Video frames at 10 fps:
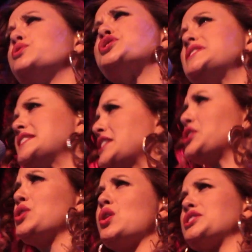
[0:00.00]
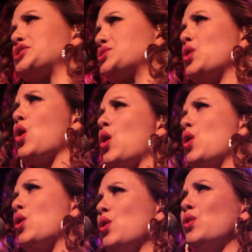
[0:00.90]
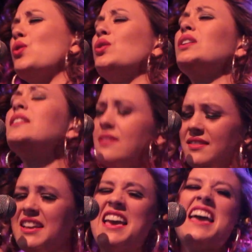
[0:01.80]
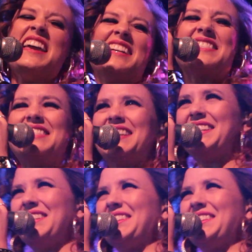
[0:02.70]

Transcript: Raised in music, Jessie grew deep roots and respect for her